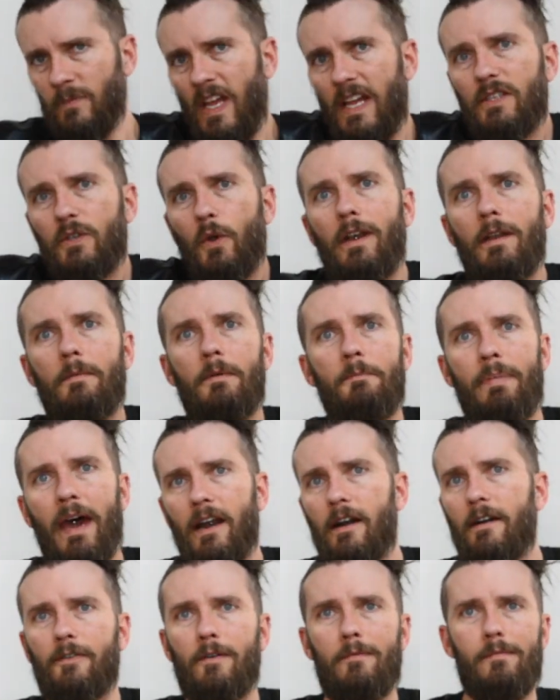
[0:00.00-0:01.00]
it's going to be
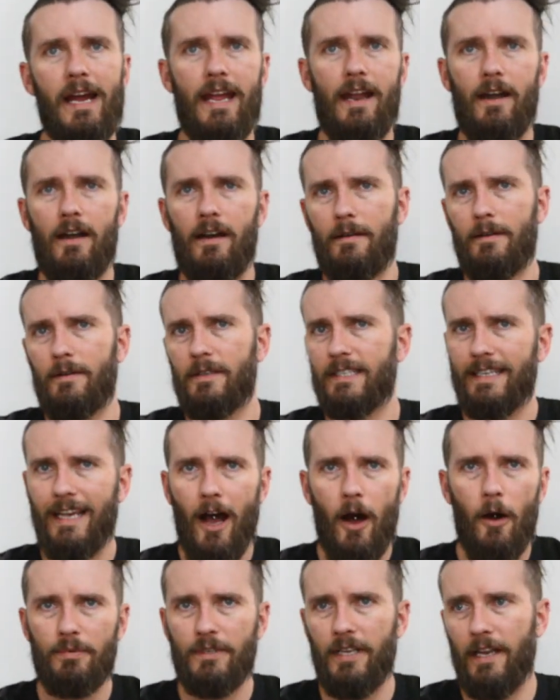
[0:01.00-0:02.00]
better for my hair and
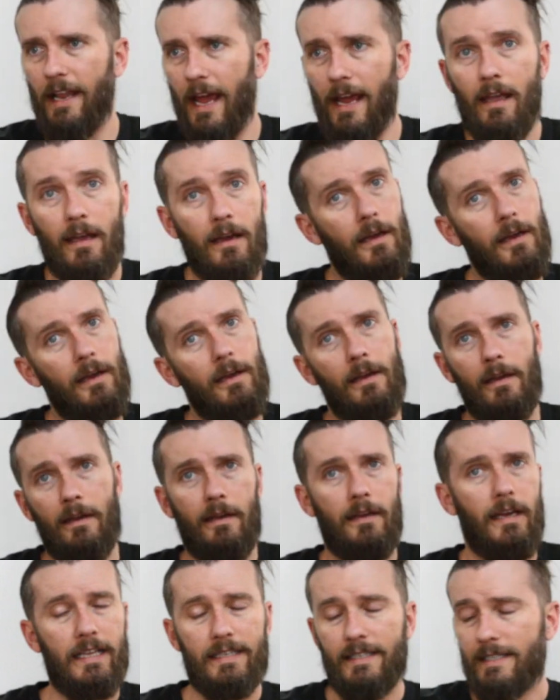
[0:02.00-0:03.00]
scalp today.
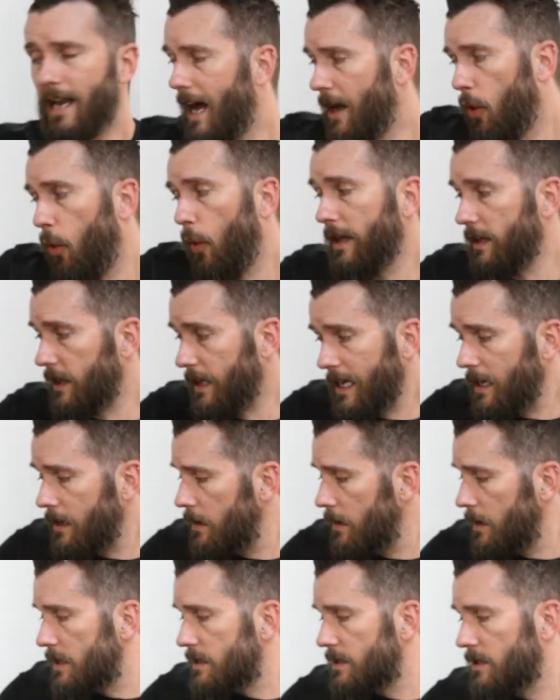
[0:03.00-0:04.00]
It's not oily,
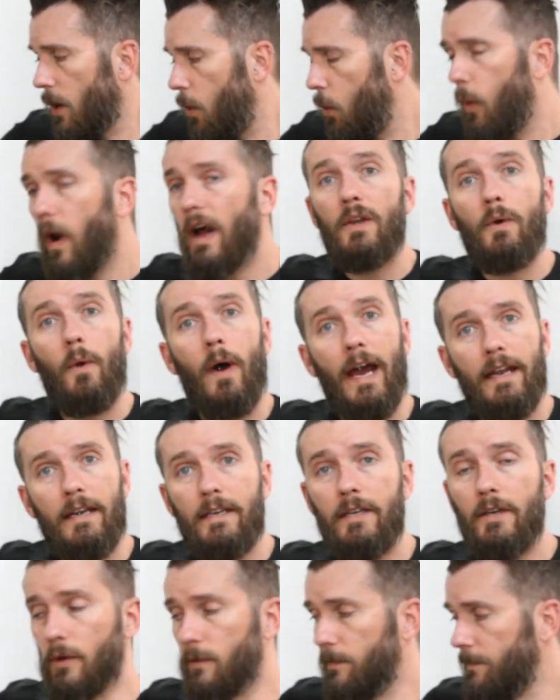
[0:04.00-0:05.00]
so what do I
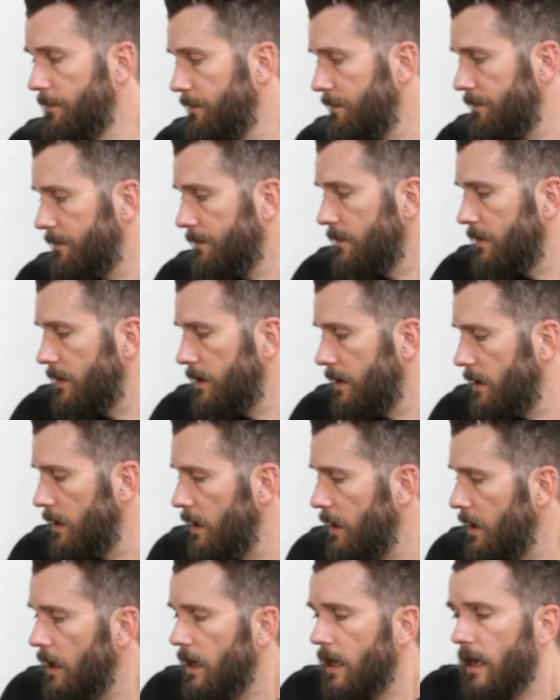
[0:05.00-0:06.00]
do?
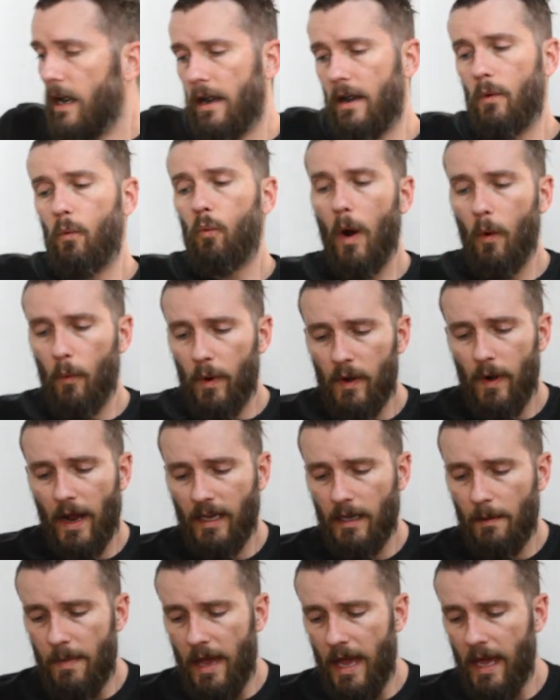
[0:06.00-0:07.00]
What we
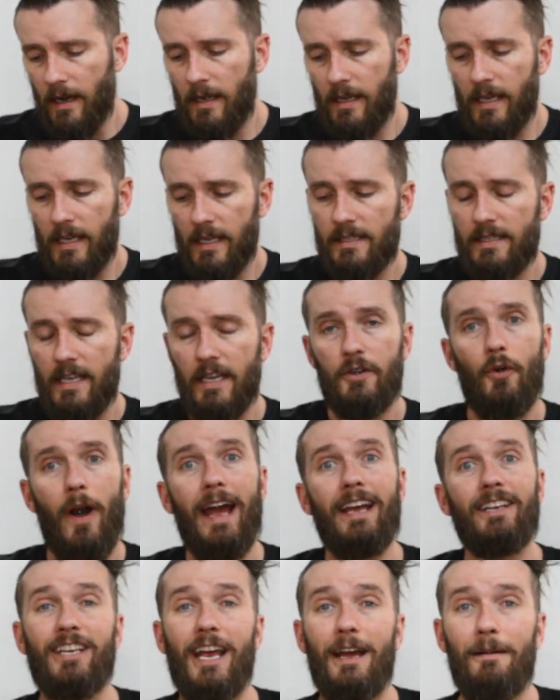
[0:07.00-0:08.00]
recommend is the
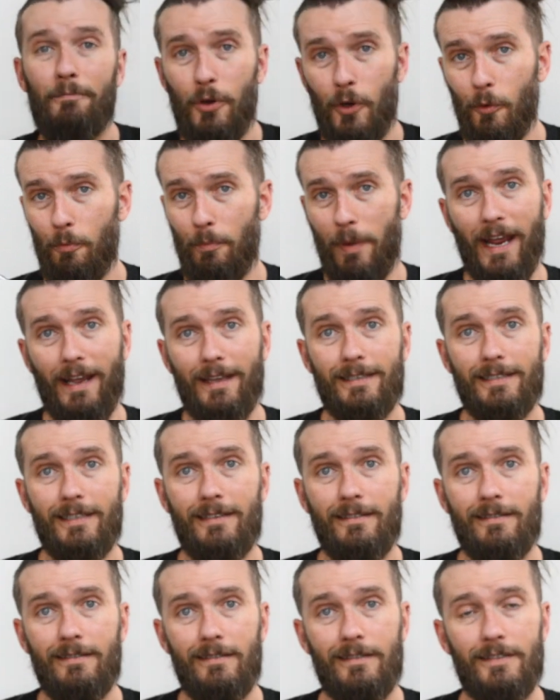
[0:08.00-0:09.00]
dry shampoo paste.
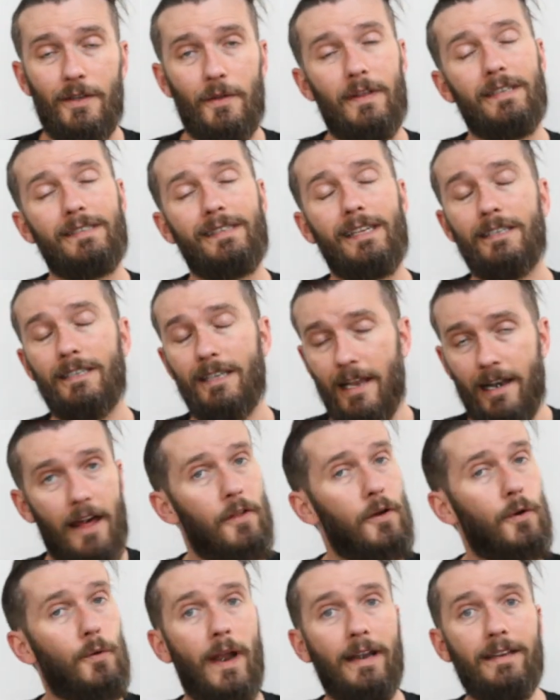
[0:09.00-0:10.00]
So this is
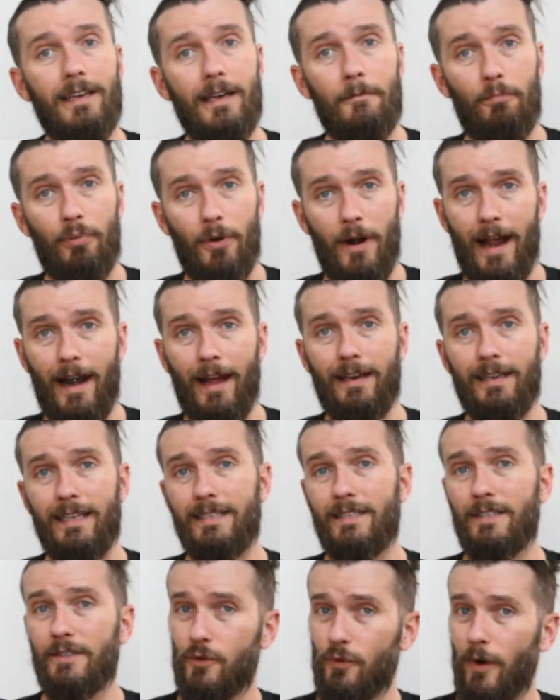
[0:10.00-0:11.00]
another Redken product,
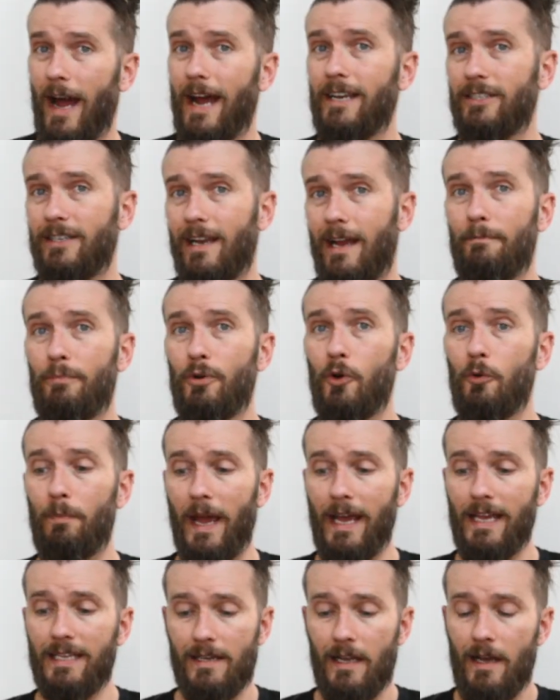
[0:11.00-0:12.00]
it's dry shampoo
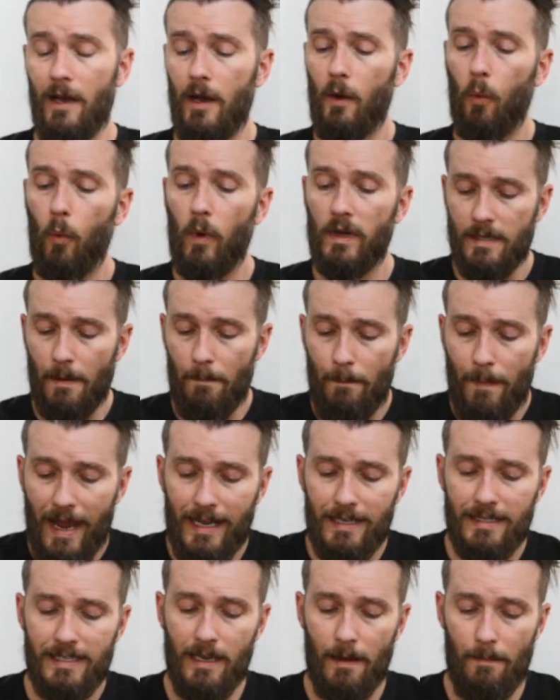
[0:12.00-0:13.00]
paste. What's
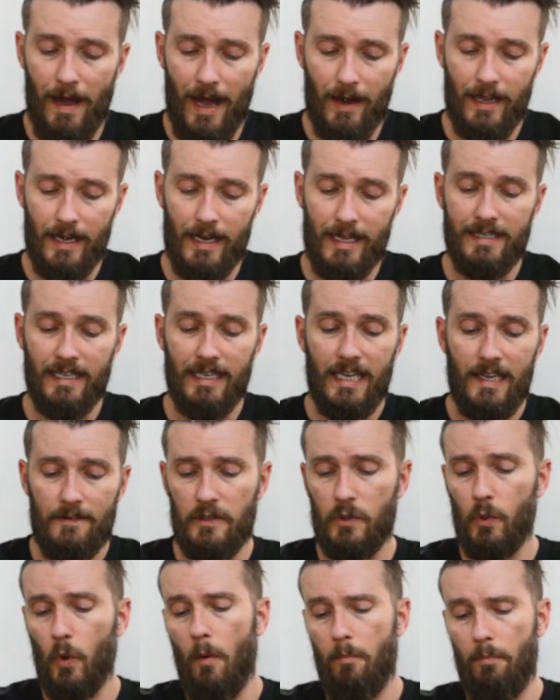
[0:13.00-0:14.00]
amazing about it is it
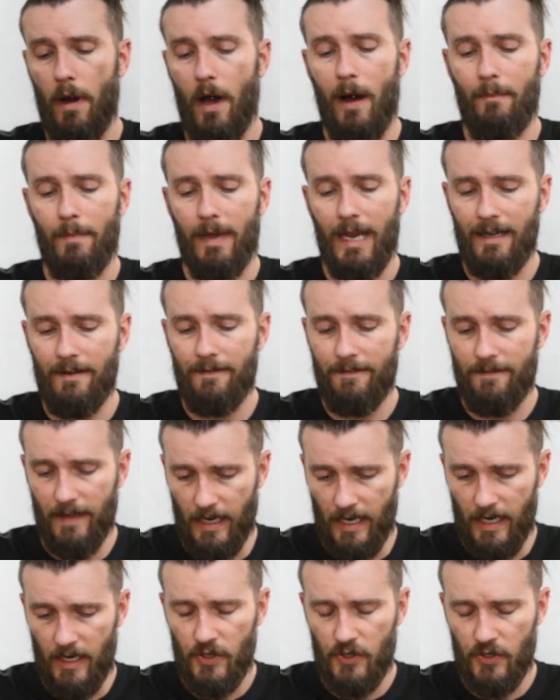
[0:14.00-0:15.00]
gives you a pomade
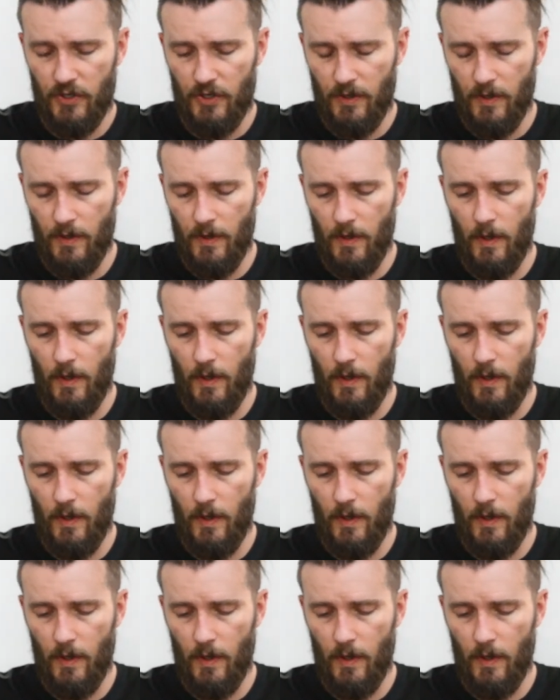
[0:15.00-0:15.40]
finish,